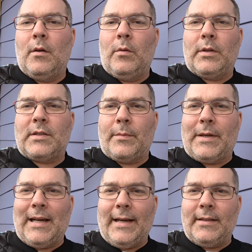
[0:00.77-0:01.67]
What's up,
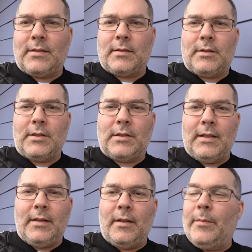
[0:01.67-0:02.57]
guys? Just
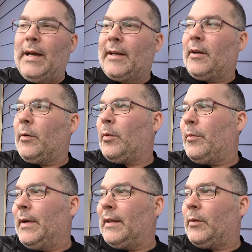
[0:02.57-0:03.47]
sitting in the backyard with
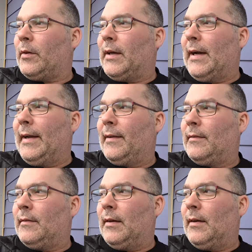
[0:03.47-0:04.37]
my little guy,
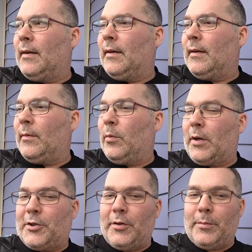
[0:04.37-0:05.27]
uh,
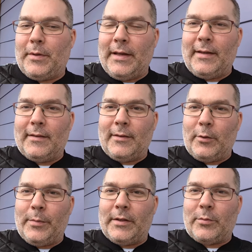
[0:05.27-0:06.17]
watching him play. A little
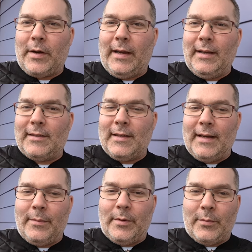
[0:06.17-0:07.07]
bit rainy
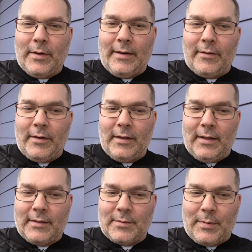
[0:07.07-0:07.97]
today, but whatever. He
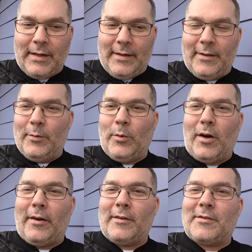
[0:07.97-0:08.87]
likes playing in the
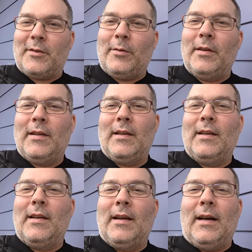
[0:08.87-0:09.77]
water. So
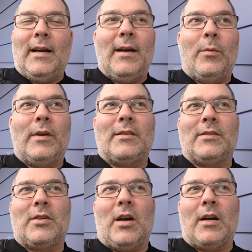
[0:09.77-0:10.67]
uh, I uh, wanted to
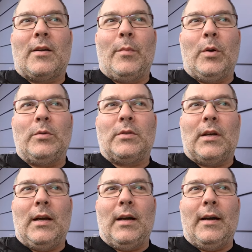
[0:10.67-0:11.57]
talk about,
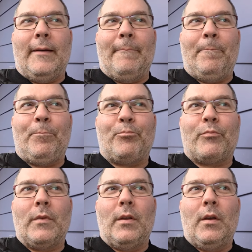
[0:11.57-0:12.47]
uh,
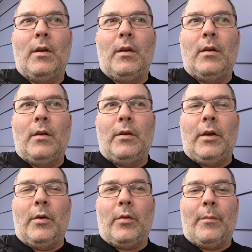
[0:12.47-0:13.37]
you
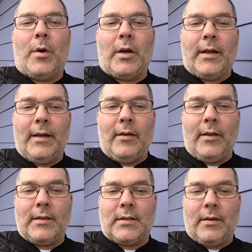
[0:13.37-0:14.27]
know, the market and all
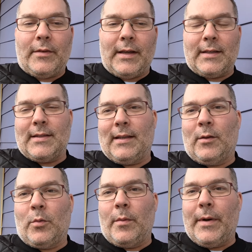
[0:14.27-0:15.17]
that stuff. Like I said, a
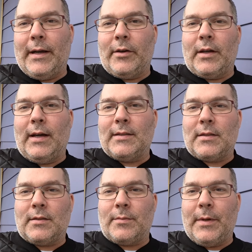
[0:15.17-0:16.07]
little reminder, guys,
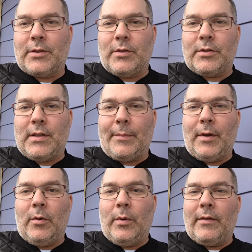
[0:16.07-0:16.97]
just make sure you're
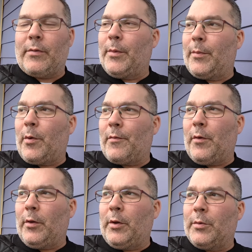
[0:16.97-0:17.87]
stepping away from your
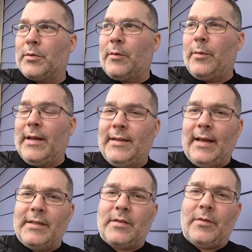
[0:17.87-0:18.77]
portfolios on red
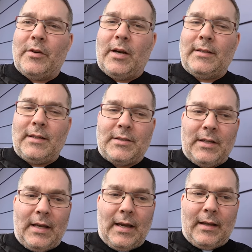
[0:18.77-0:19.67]
days. If you're not
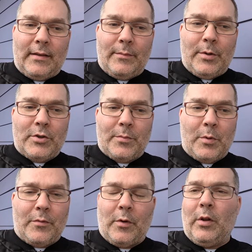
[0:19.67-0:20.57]
DCAing, then put your
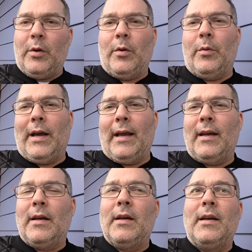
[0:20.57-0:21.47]
portfolio away.
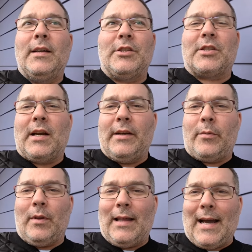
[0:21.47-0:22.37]
Just kind of
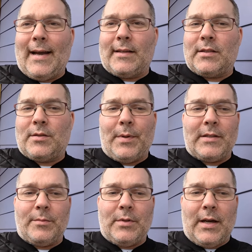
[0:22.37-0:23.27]
relax, spend
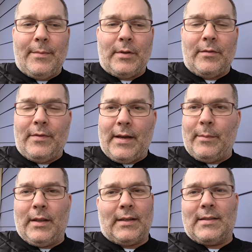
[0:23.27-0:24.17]
some time with the
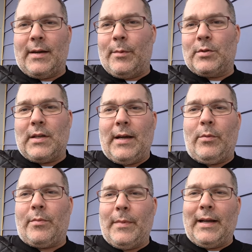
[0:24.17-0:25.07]
family. Like I said, I'm outside
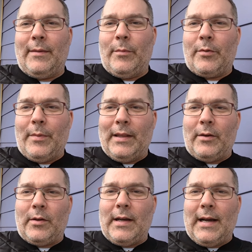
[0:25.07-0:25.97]
with my with my
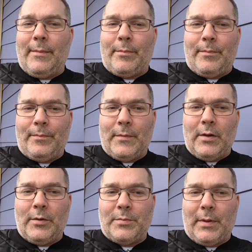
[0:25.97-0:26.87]
little guy. You
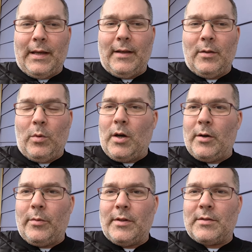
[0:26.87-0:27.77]
know, he's playing in the water
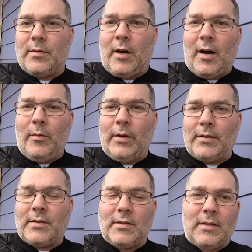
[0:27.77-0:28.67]
with his Hot
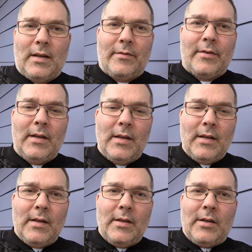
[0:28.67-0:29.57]
Wheels and stuff
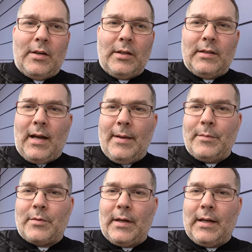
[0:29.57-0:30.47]
good
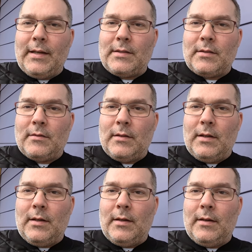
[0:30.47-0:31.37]
times, right, guys?
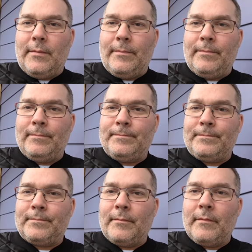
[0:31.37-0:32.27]
Um,
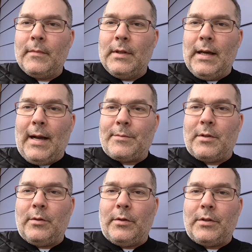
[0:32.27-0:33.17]

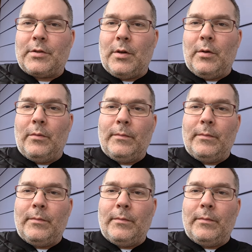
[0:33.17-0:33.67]
absolutely. So,